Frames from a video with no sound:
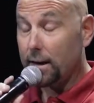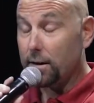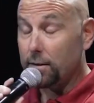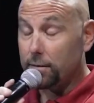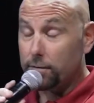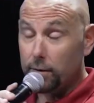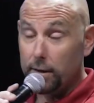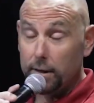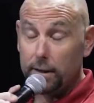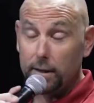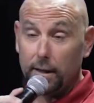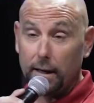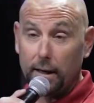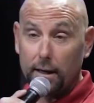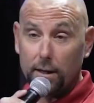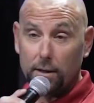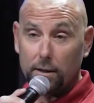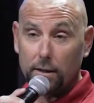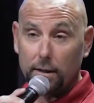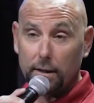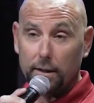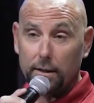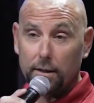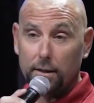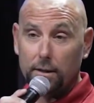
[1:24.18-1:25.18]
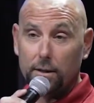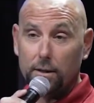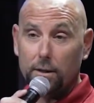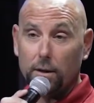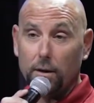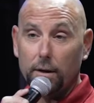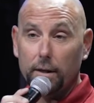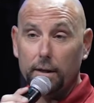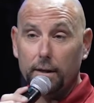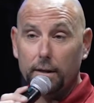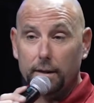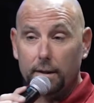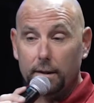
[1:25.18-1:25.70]
had a friend that actually
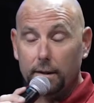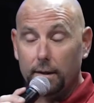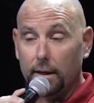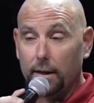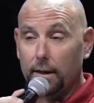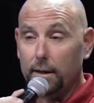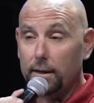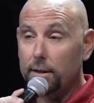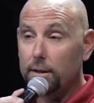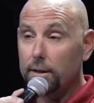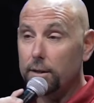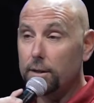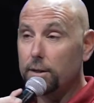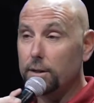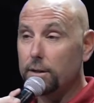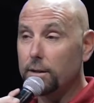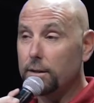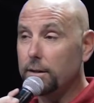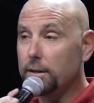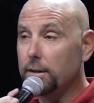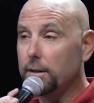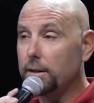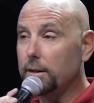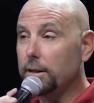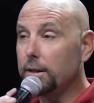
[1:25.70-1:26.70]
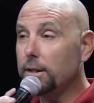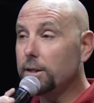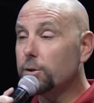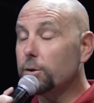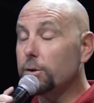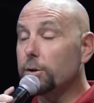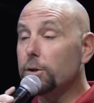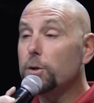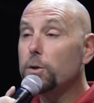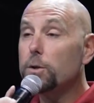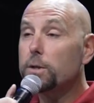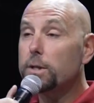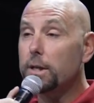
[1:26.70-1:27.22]
started
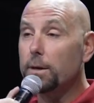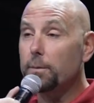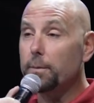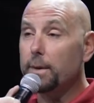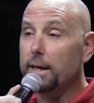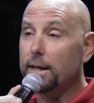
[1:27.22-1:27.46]
introducing